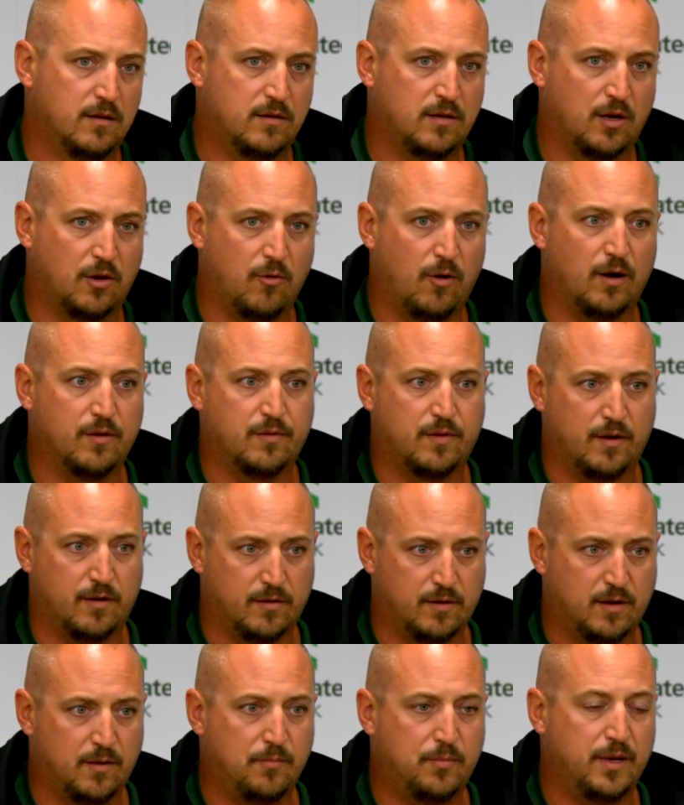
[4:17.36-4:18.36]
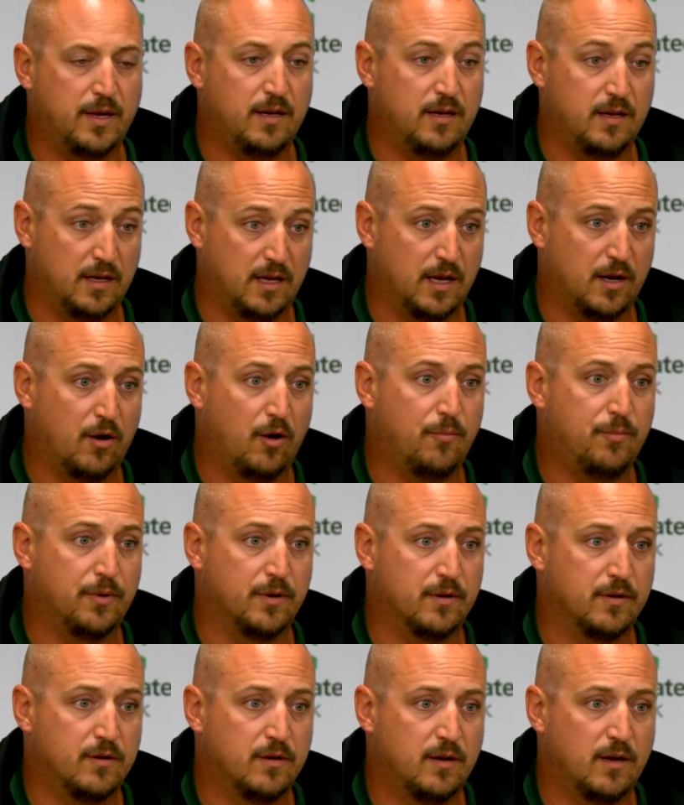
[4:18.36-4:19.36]
go out there and compete and get
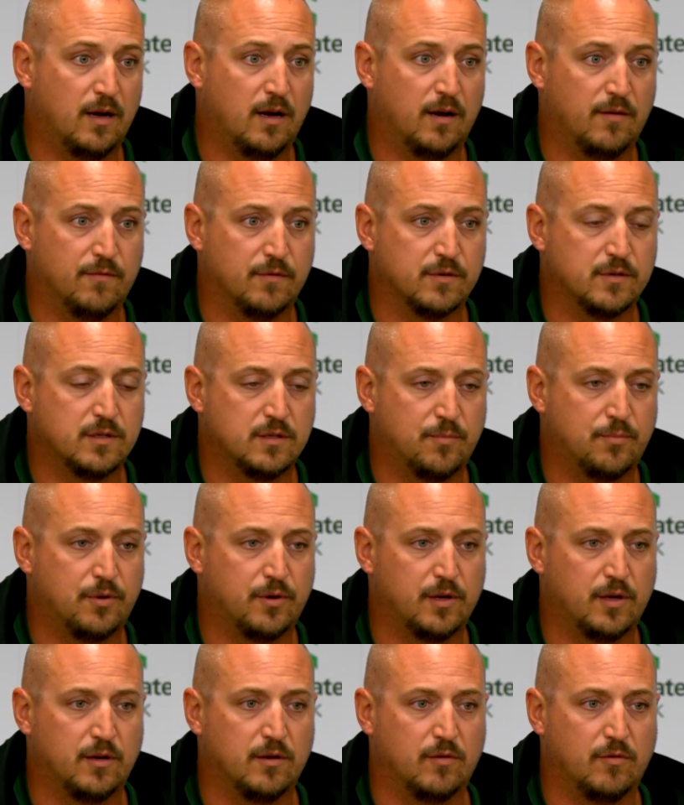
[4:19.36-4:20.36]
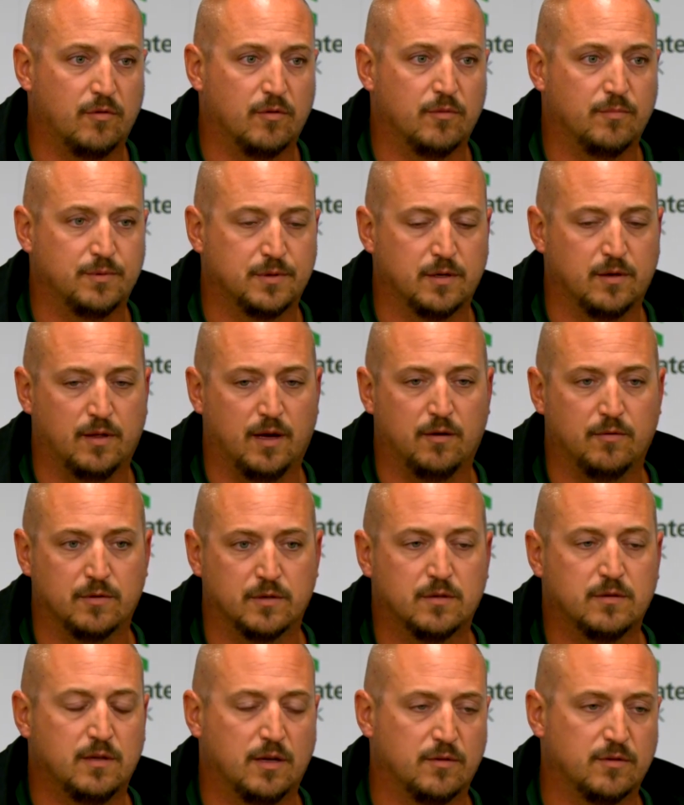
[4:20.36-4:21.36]
open versus a pretty good group. So that
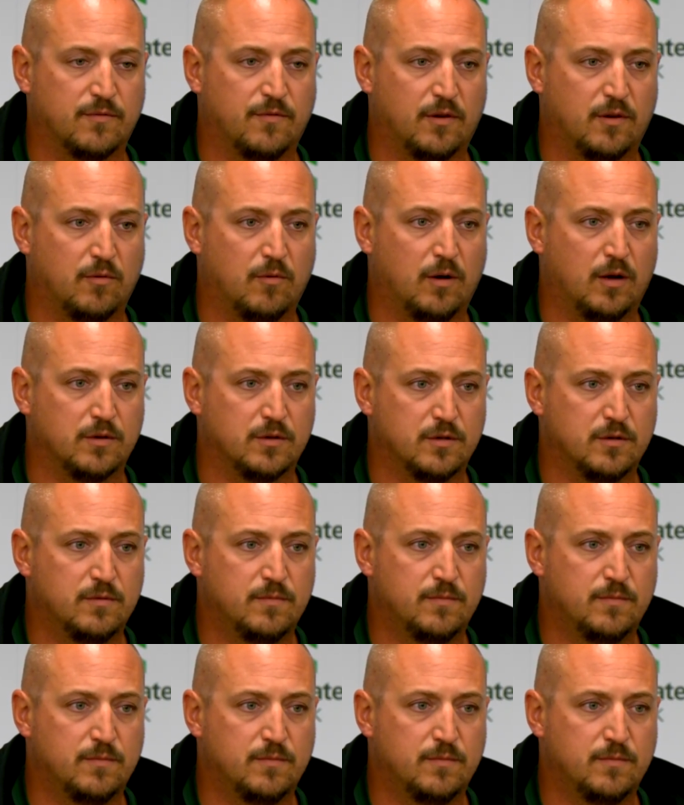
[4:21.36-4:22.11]
was fun to watch.